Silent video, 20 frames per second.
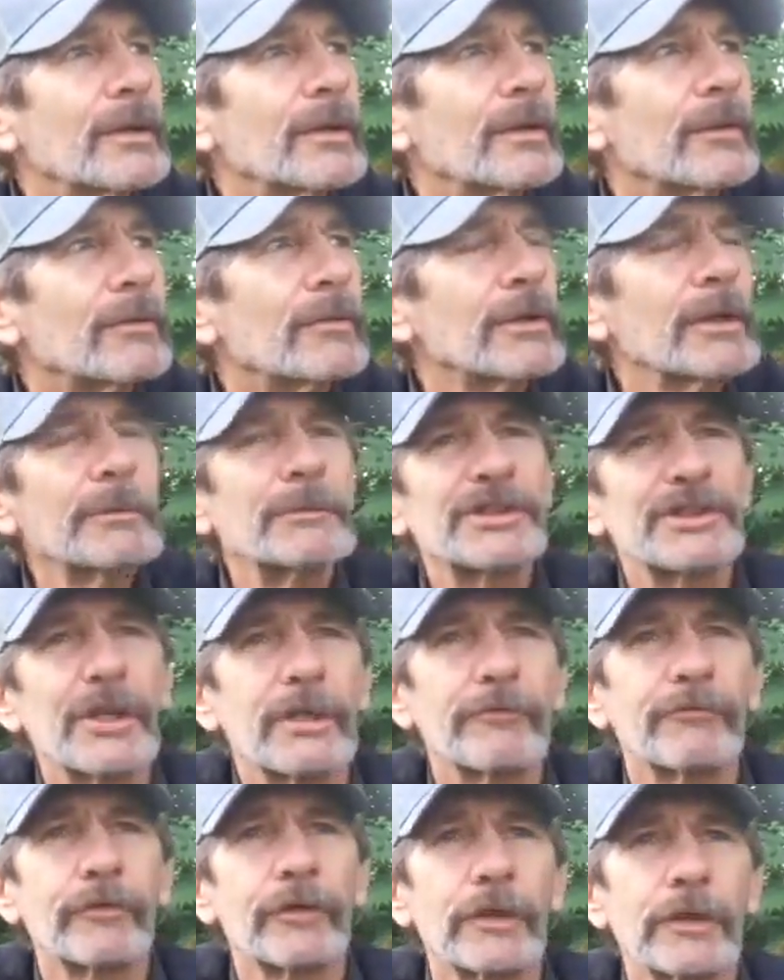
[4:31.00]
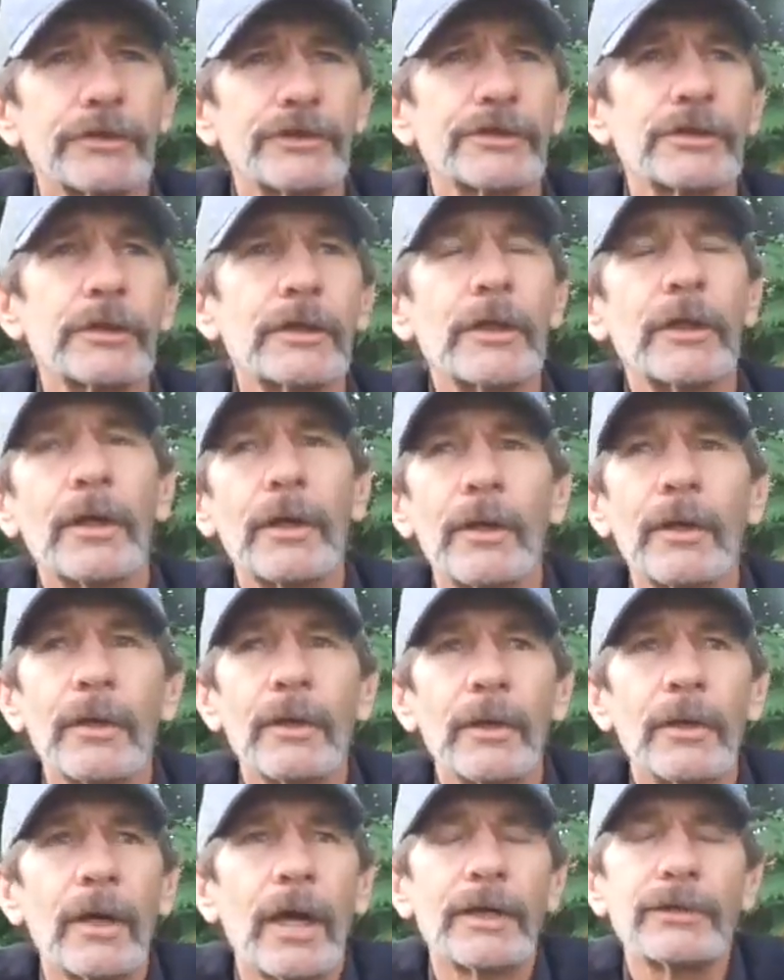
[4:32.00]
well, let me say first,
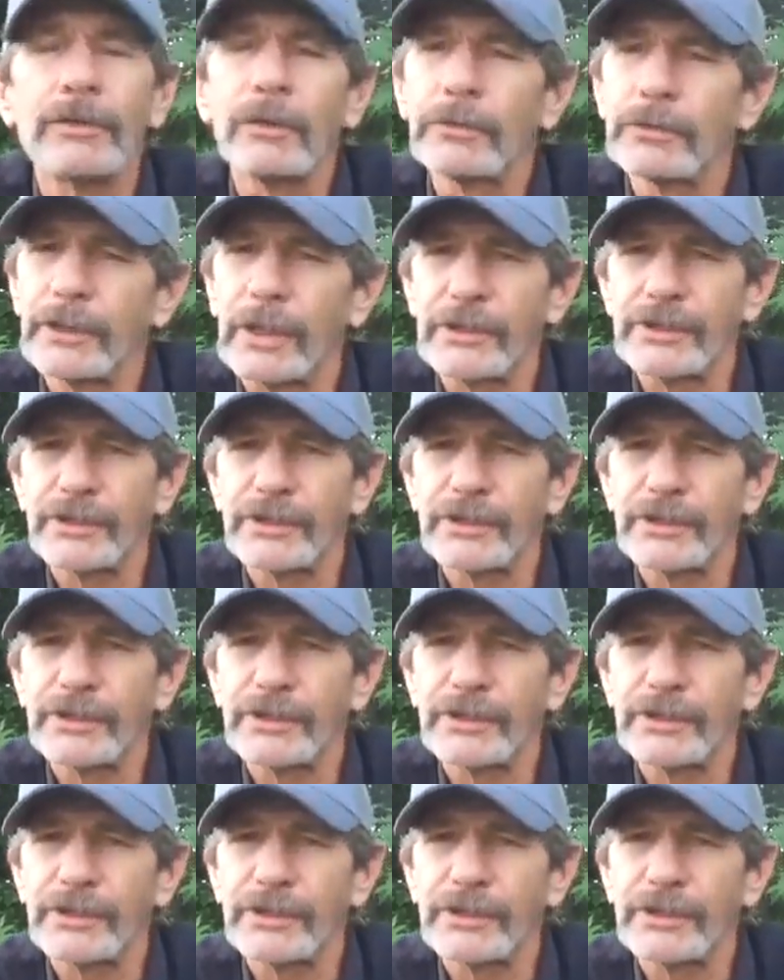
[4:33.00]
I told you I've